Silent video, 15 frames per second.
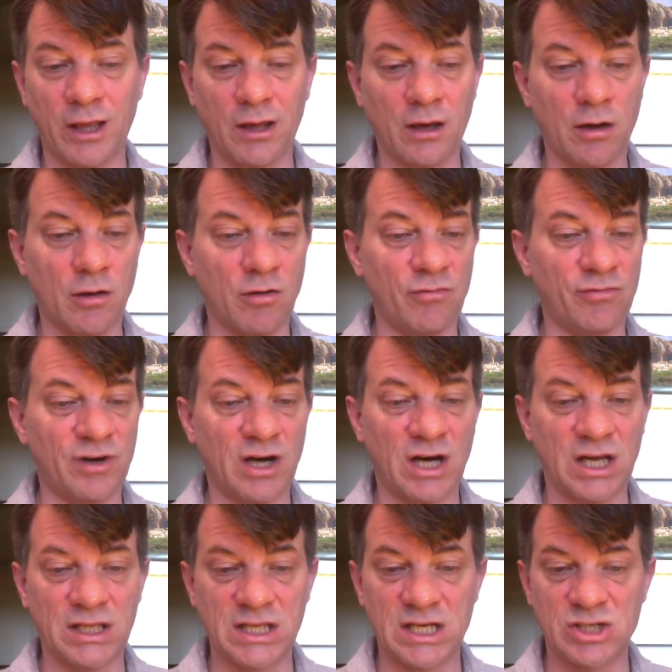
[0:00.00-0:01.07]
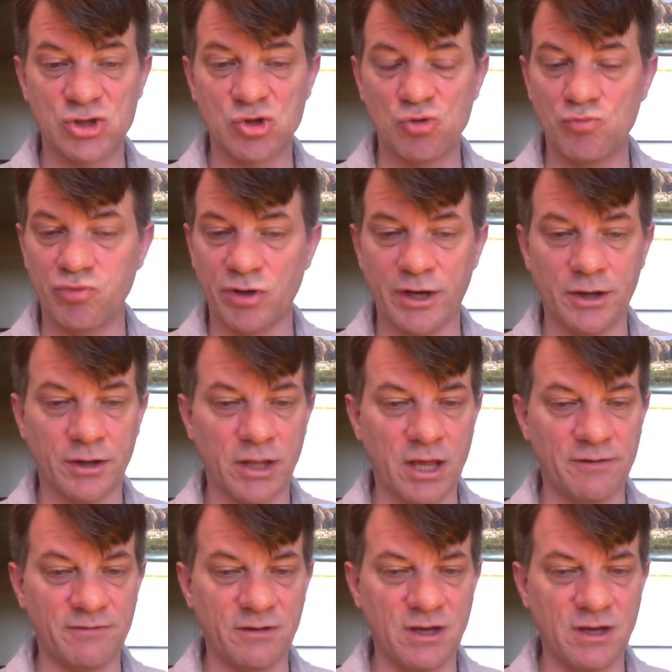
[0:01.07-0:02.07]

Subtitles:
"Eu vou descobrir que